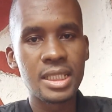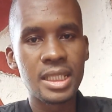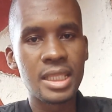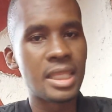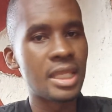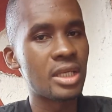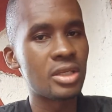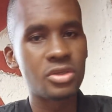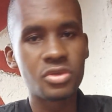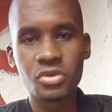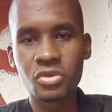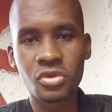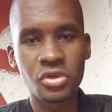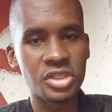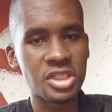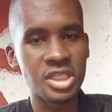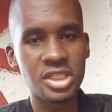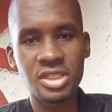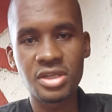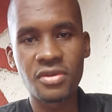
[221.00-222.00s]
They do
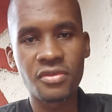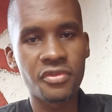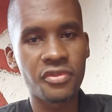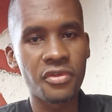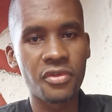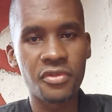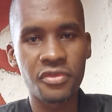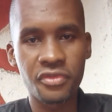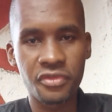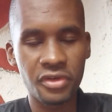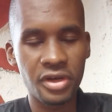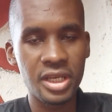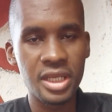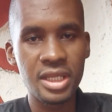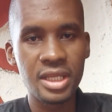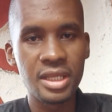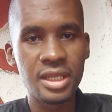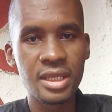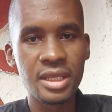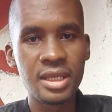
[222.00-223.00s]
quotation for free,
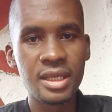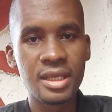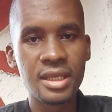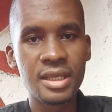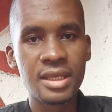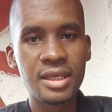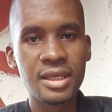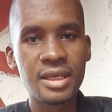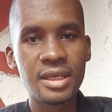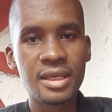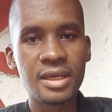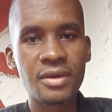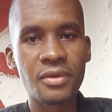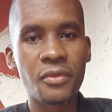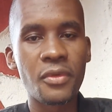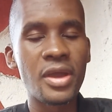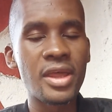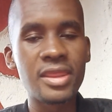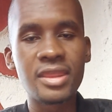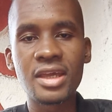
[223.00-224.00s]

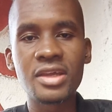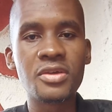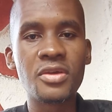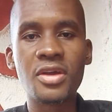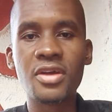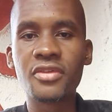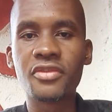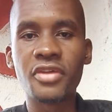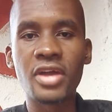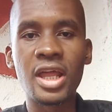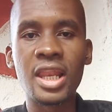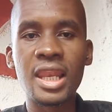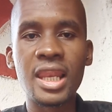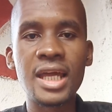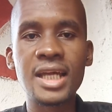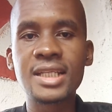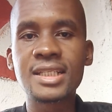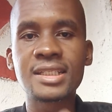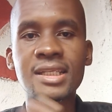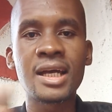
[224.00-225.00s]
whether you have a
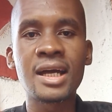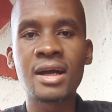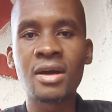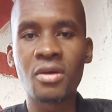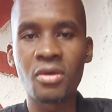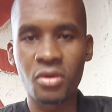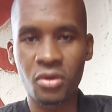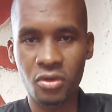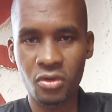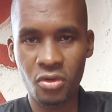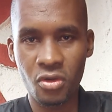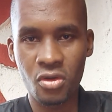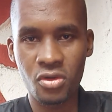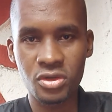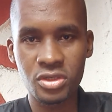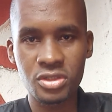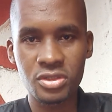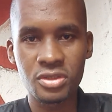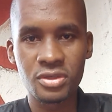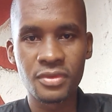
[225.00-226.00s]
letter or
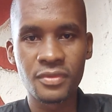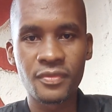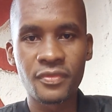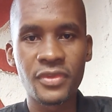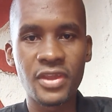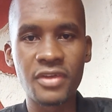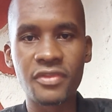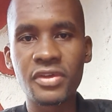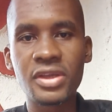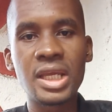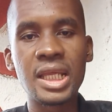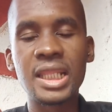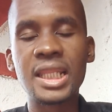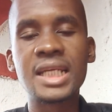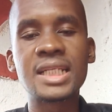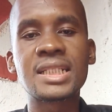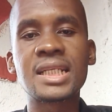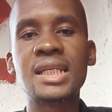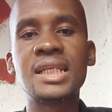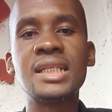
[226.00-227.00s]
not. Having a
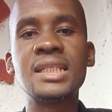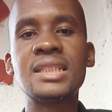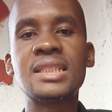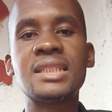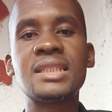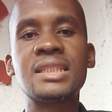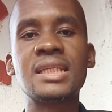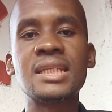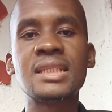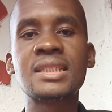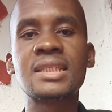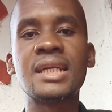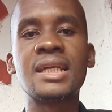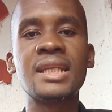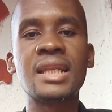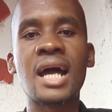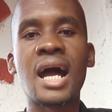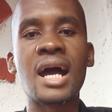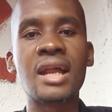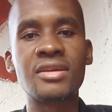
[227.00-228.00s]
letter, it's just
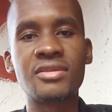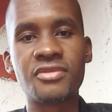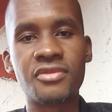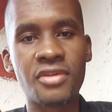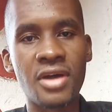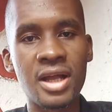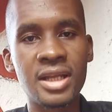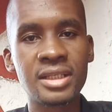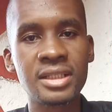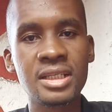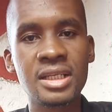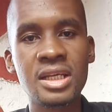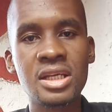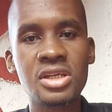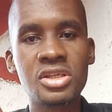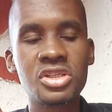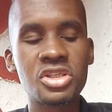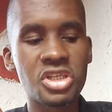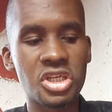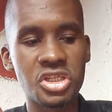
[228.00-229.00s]
an
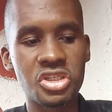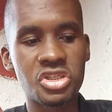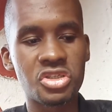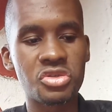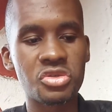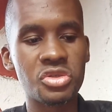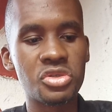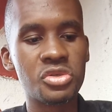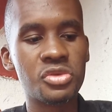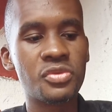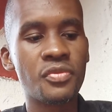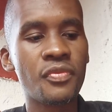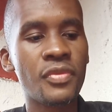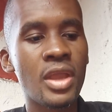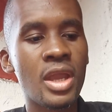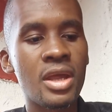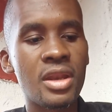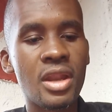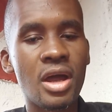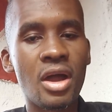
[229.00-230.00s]
advantage to you.
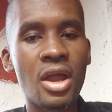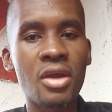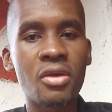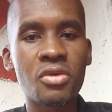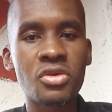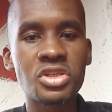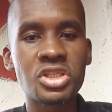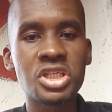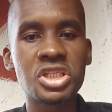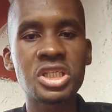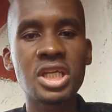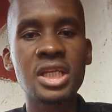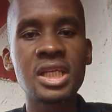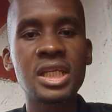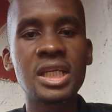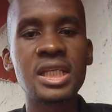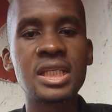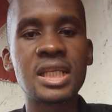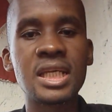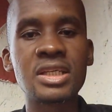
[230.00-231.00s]
Now, a quotation,
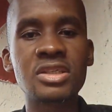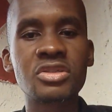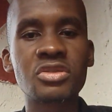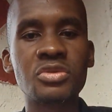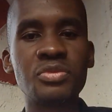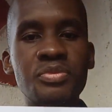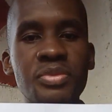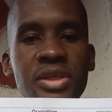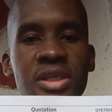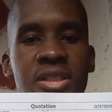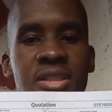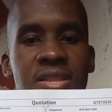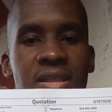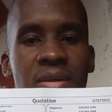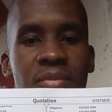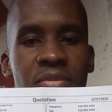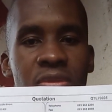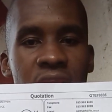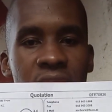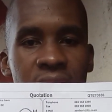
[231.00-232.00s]
it has to be
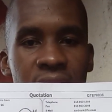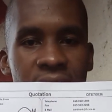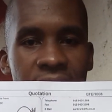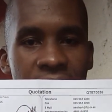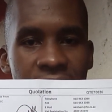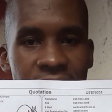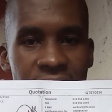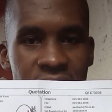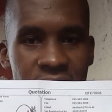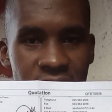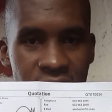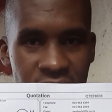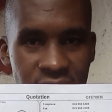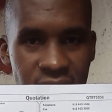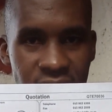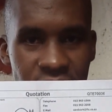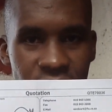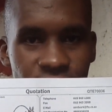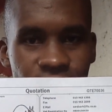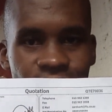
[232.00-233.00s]
something like
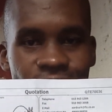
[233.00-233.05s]
this.